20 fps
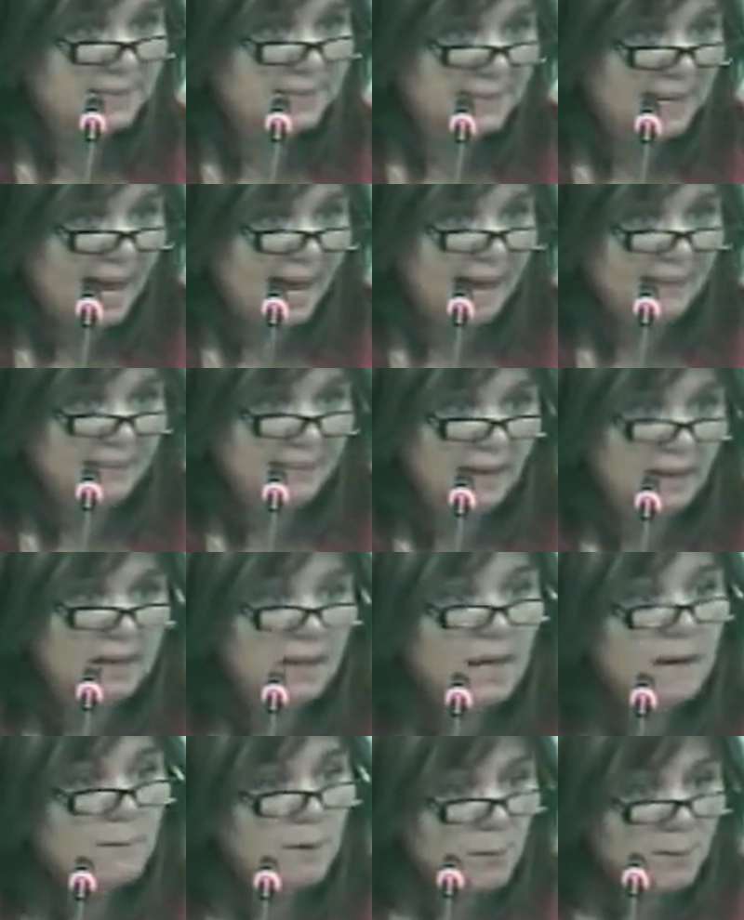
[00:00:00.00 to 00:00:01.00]
to add
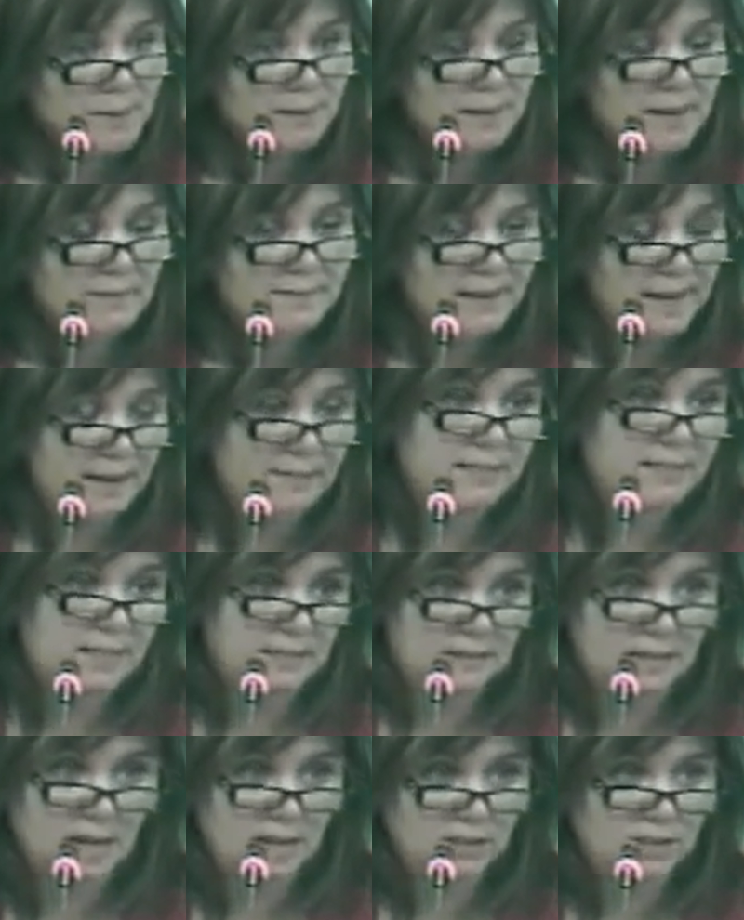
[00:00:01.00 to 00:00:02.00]
that, but we'd love to have
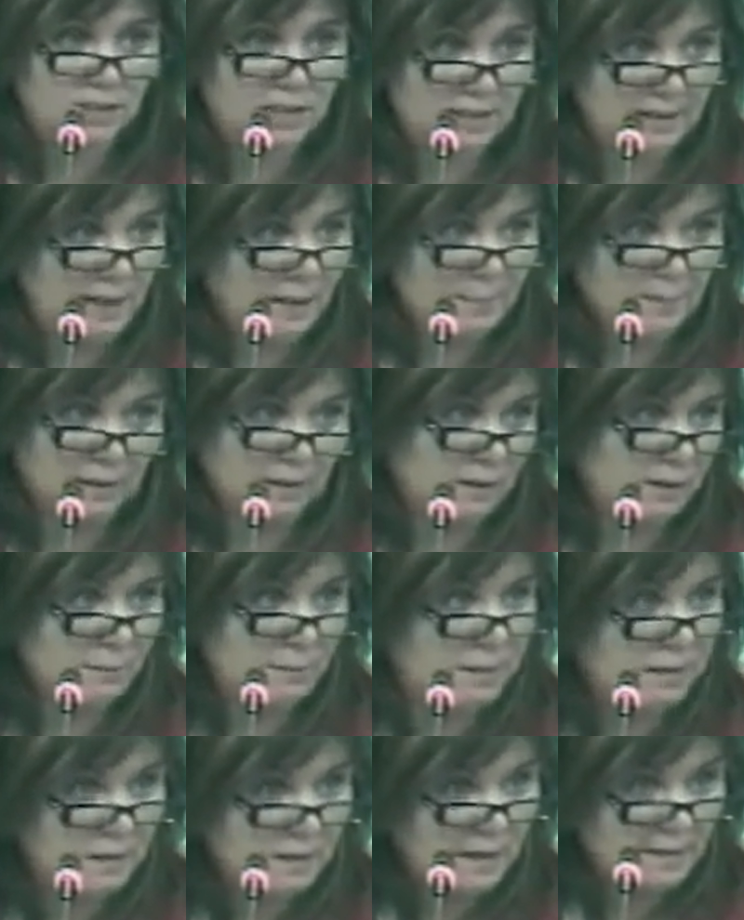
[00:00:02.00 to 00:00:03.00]
technology in that
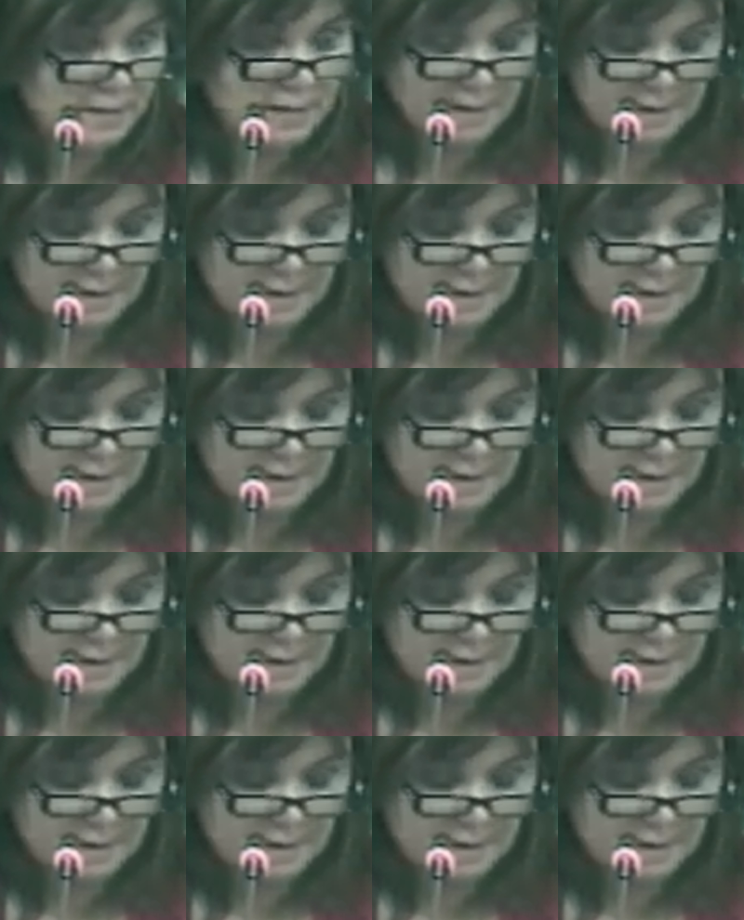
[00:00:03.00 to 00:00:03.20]
building, but nothing